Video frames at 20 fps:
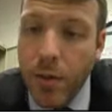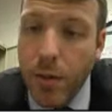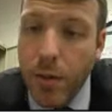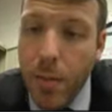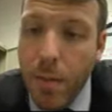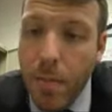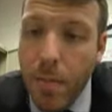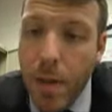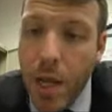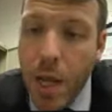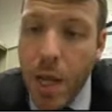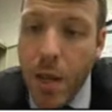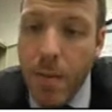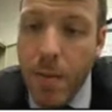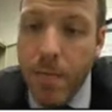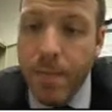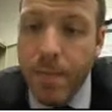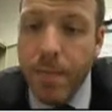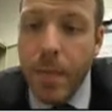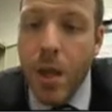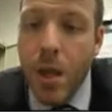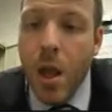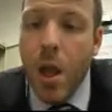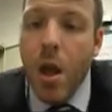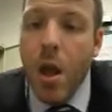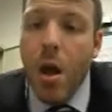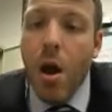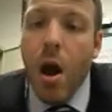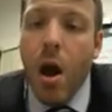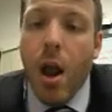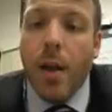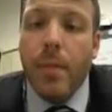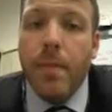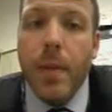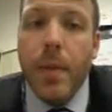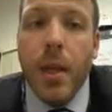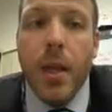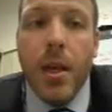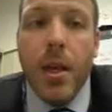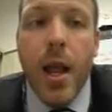b. All right,
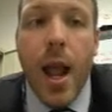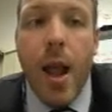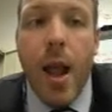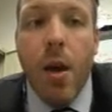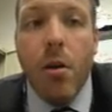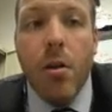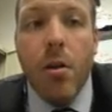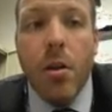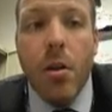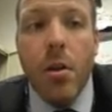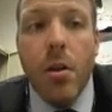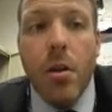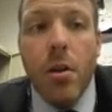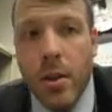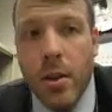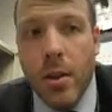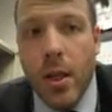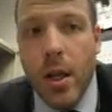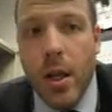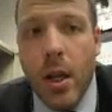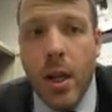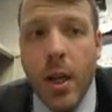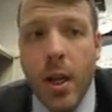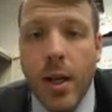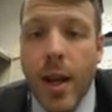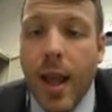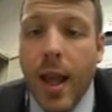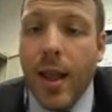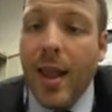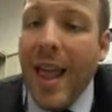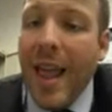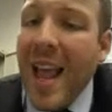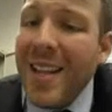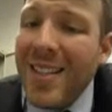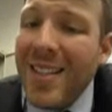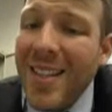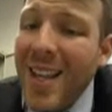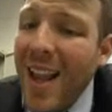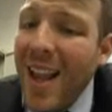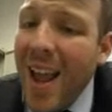now the
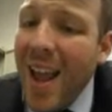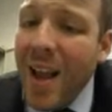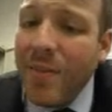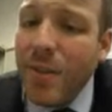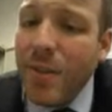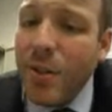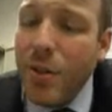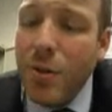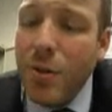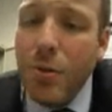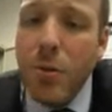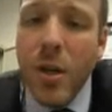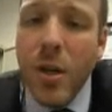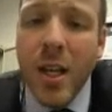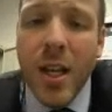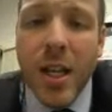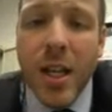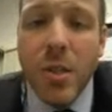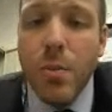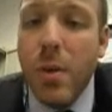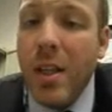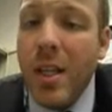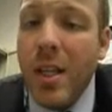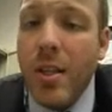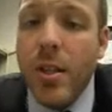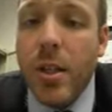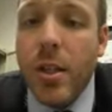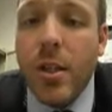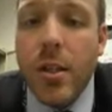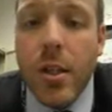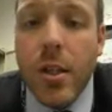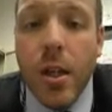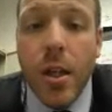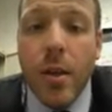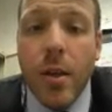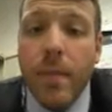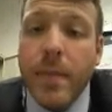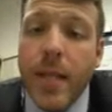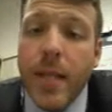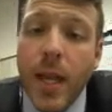last thing I have to do is really just
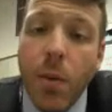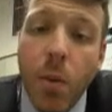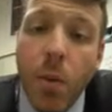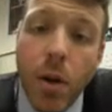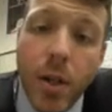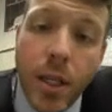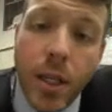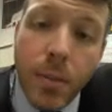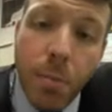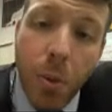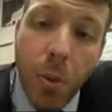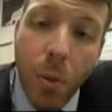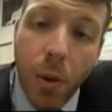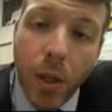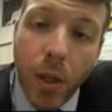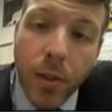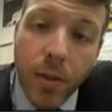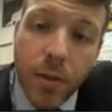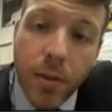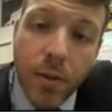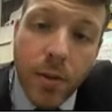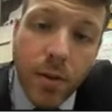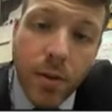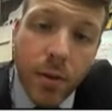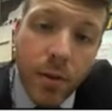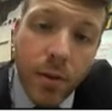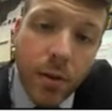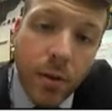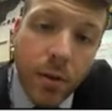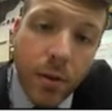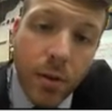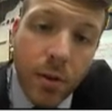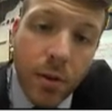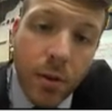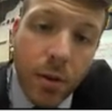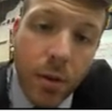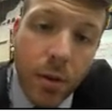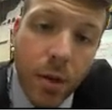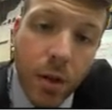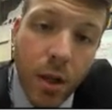take one of these points
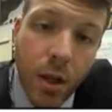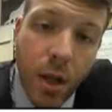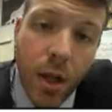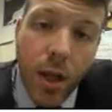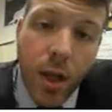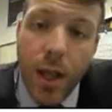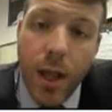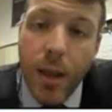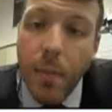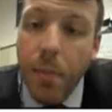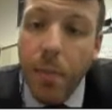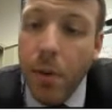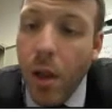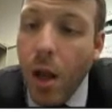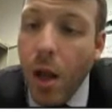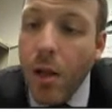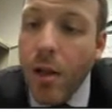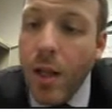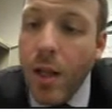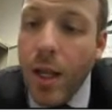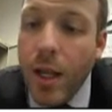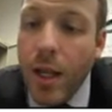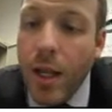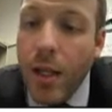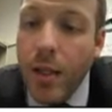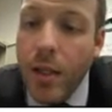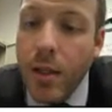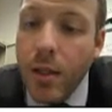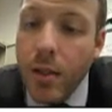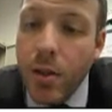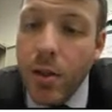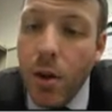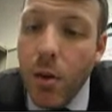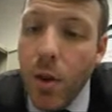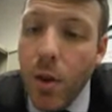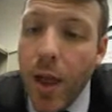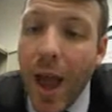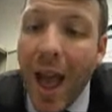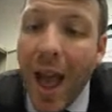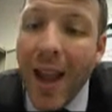and plug that in
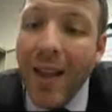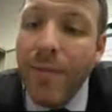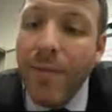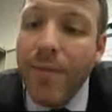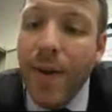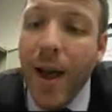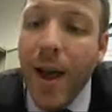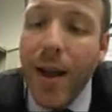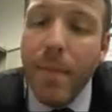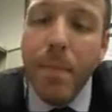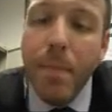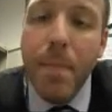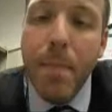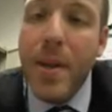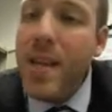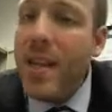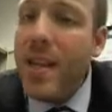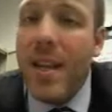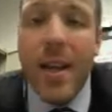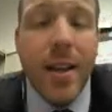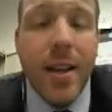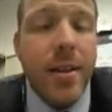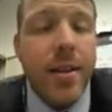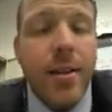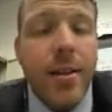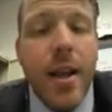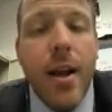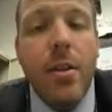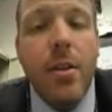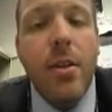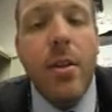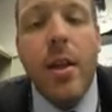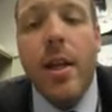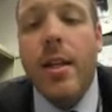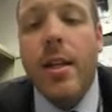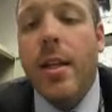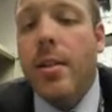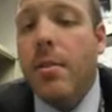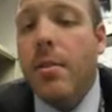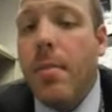so that I can find b. Now look, it
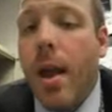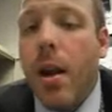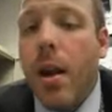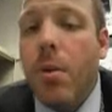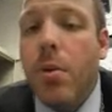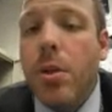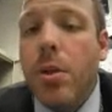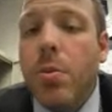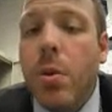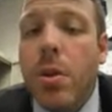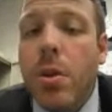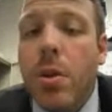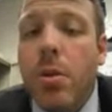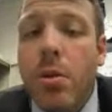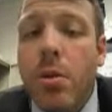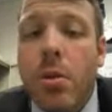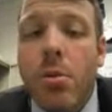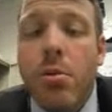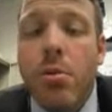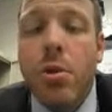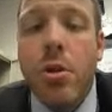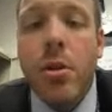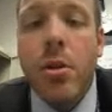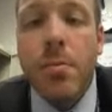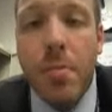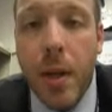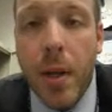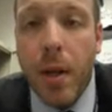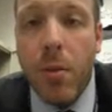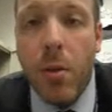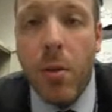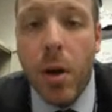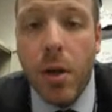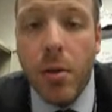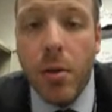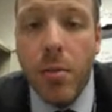doesn't matter which one you use, you just pick one.